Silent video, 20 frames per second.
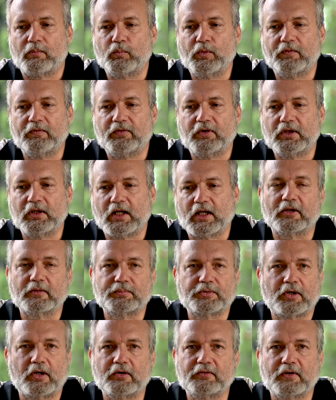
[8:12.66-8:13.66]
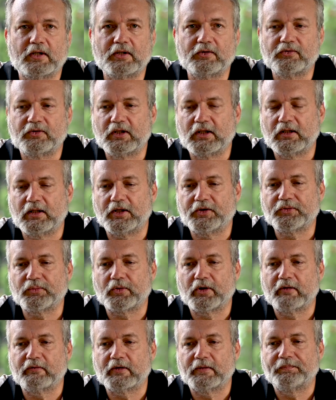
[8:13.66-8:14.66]
With these like ProRes, DNX,
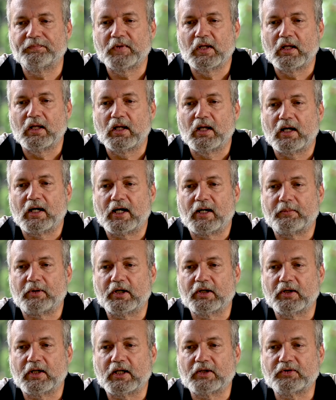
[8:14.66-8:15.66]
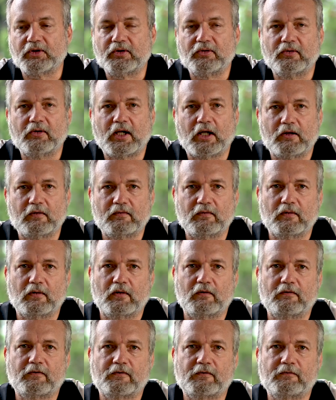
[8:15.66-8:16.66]
whatever, I can actually do that
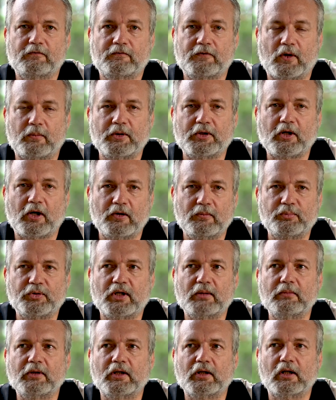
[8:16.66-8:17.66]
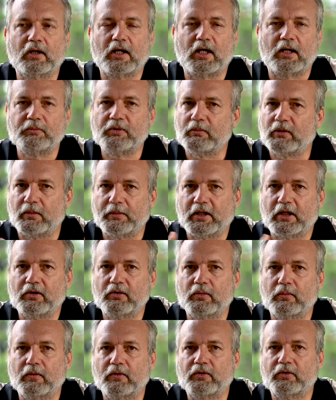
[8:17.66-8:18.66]
from Adobe Premiere. You might be able
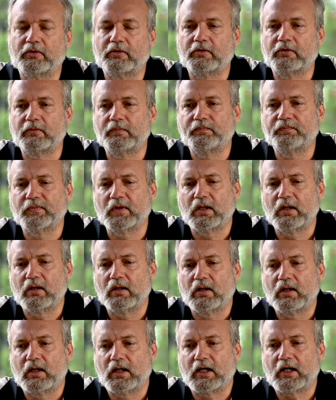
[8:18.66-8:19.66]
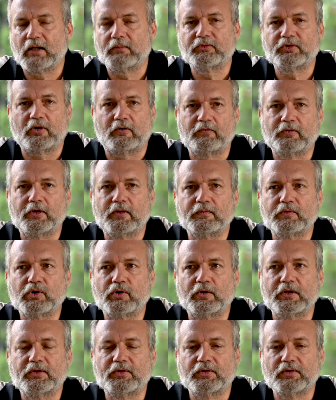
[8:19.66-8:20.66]
to do it with your software of
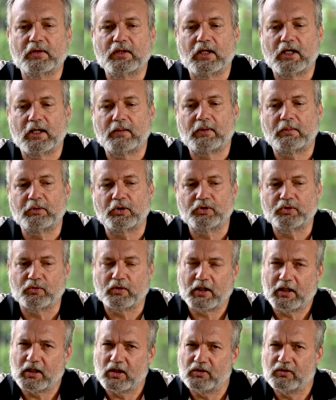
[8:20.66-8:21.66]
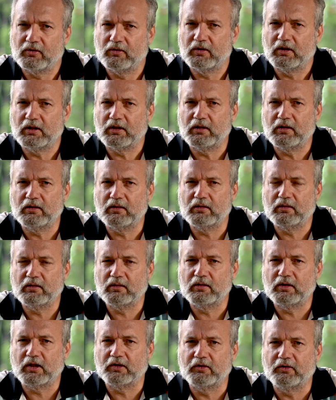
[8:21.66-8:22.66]
choice. I'm not sure how to do the
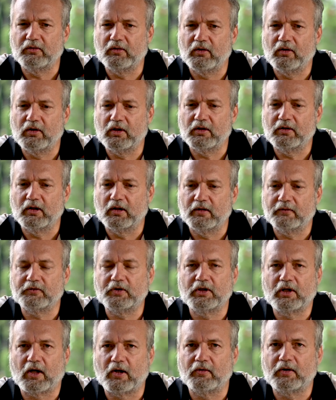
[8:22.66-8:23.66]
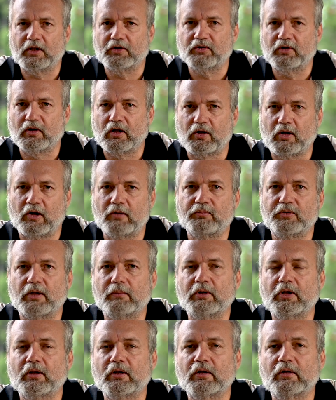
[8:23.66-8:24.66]
delivery codecs in Adobe
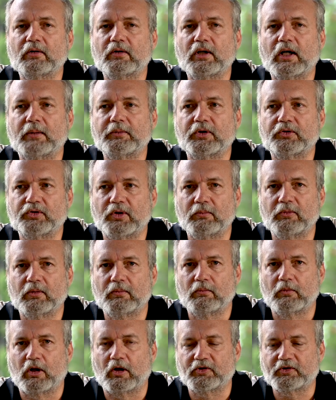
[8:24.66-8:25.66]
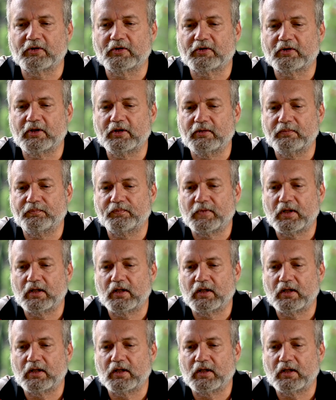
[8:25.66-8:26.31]
Premiere to trim them losslessly.